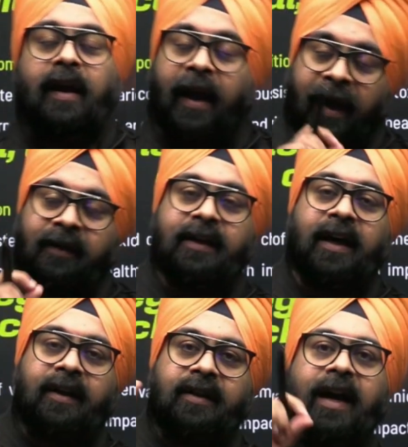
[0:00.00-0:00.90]
And the
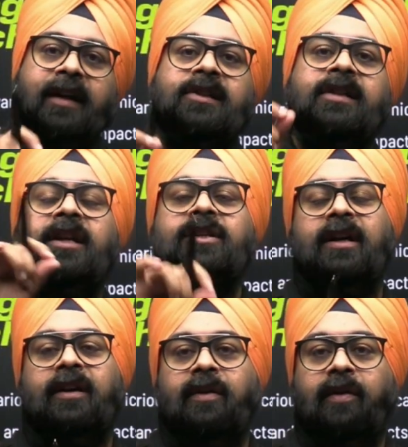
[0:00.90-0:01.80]
hazardous
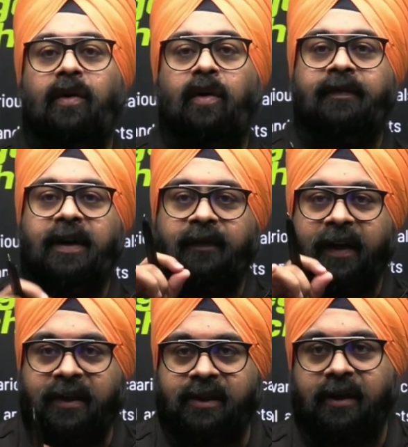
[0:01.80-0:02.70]
nature of the
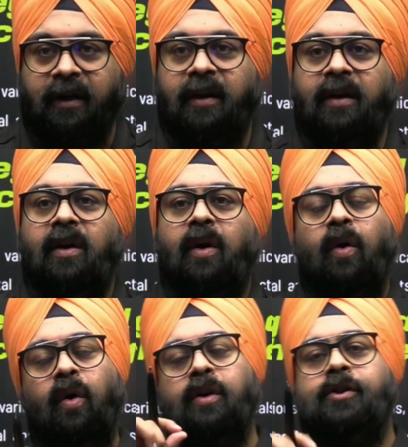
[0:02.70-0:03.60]
waste
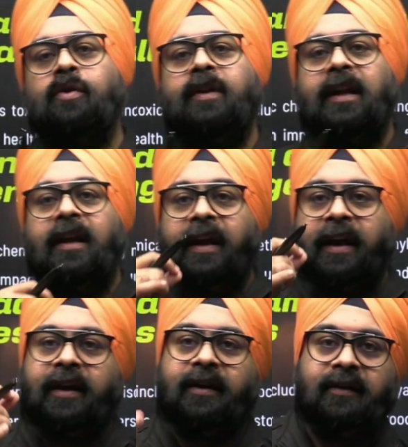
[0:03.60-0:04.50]
also
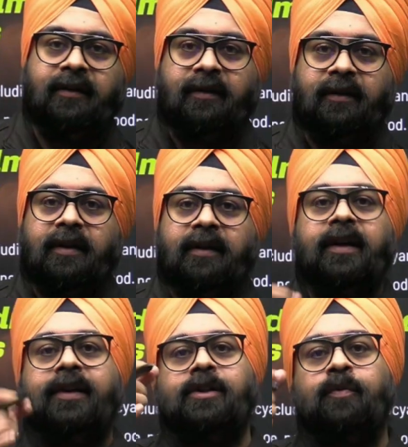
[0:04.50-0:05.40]
delayed
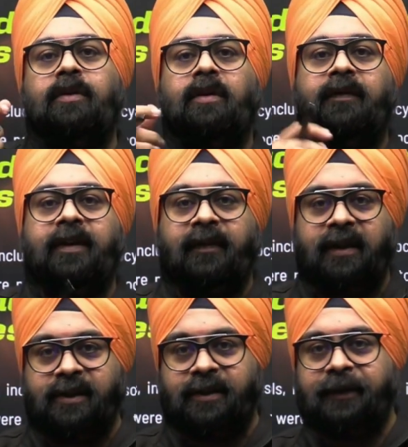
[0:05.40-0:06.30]
the disposal of the
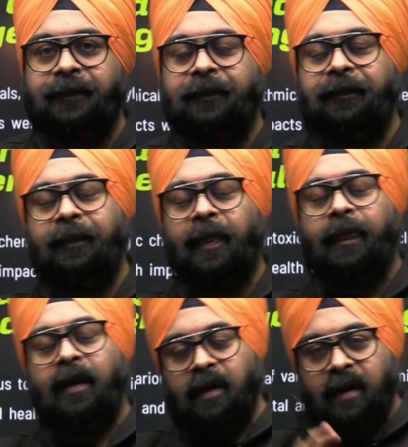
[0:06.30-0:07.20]
waste.
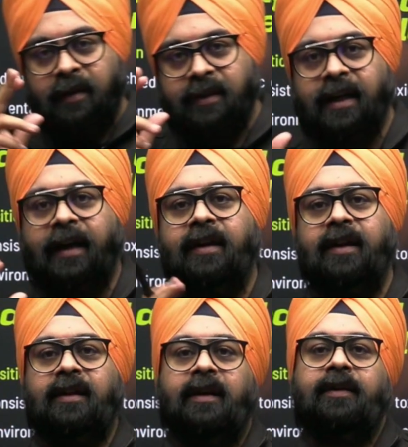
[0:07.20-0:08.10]
The second
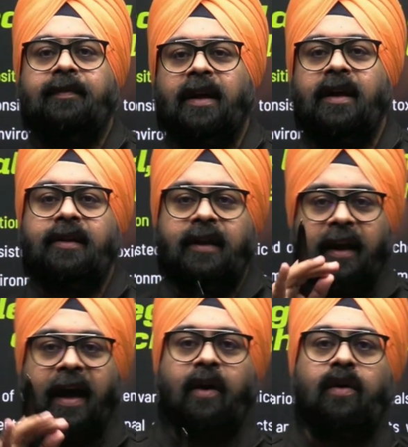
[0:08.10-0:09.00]
reason is the
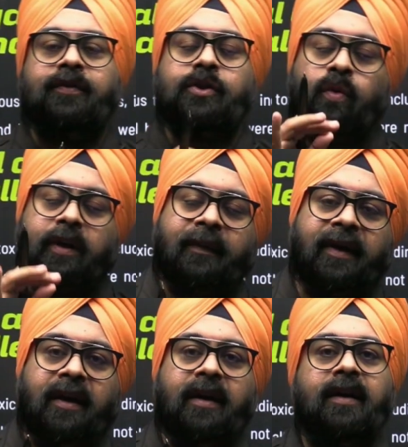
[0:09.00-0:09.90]
lack of suitable